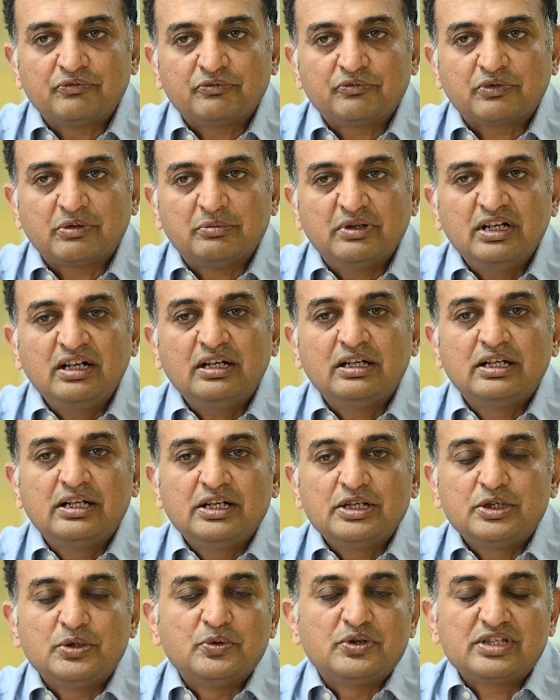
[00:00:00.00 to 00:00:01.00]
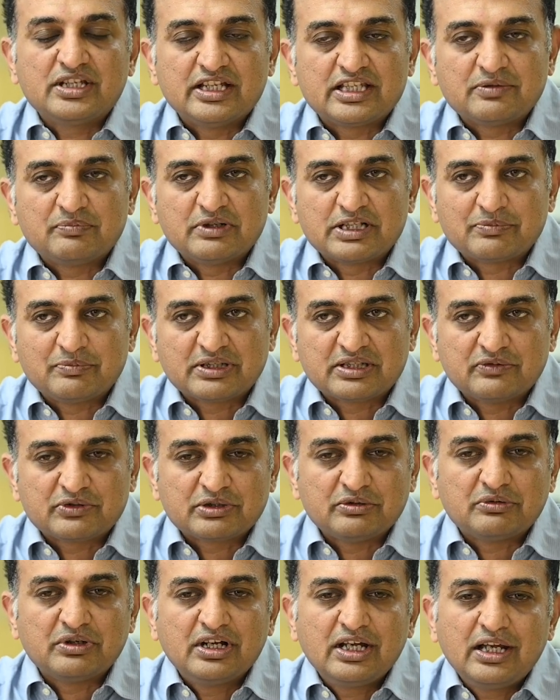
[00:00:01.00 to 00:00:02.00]
from a usage perspective.
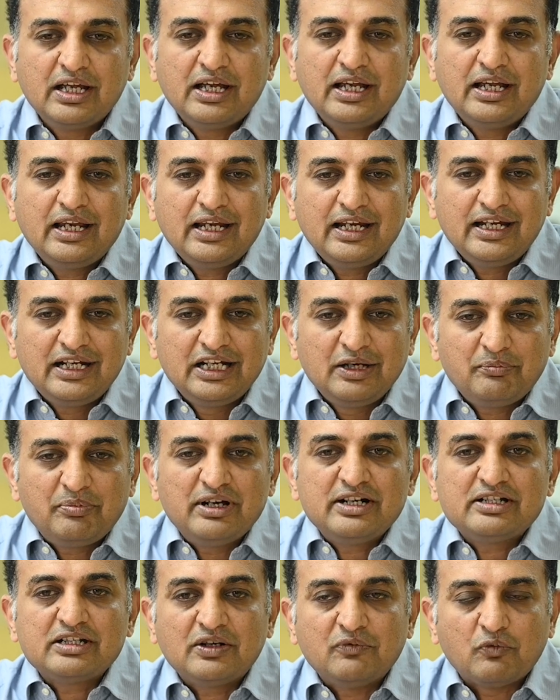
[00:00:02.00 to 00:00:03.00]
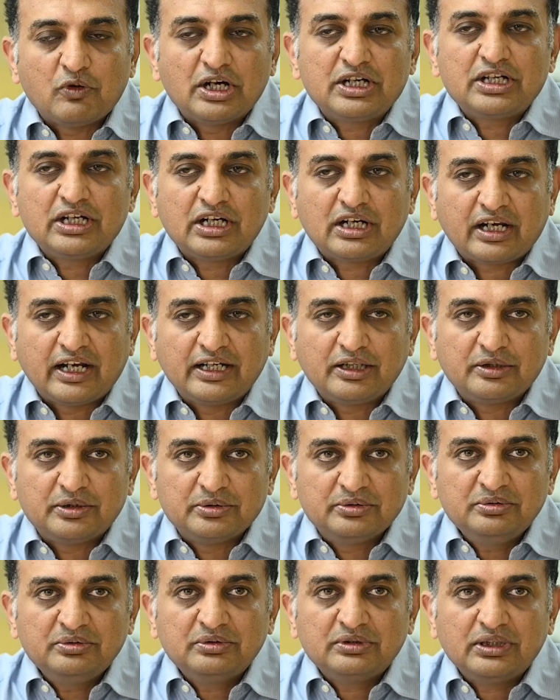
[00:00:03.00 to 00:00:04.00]
So it depends on what you're trying to
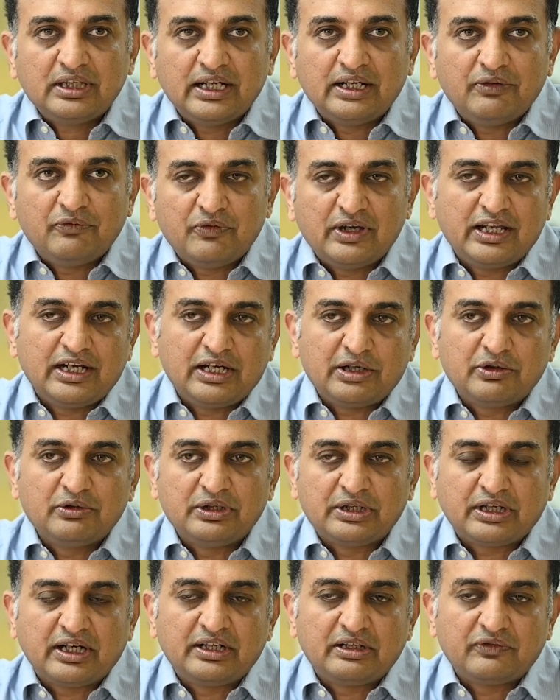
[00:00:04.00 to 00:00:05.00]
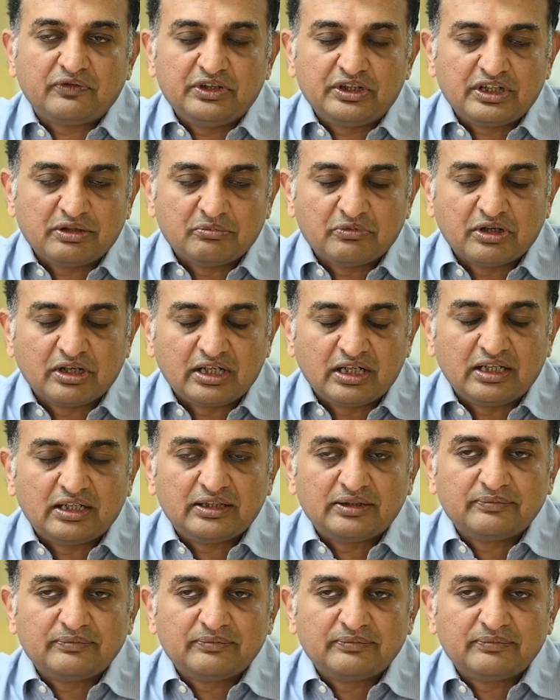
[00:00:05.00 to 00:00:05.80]
do and where you're trying to fit your model.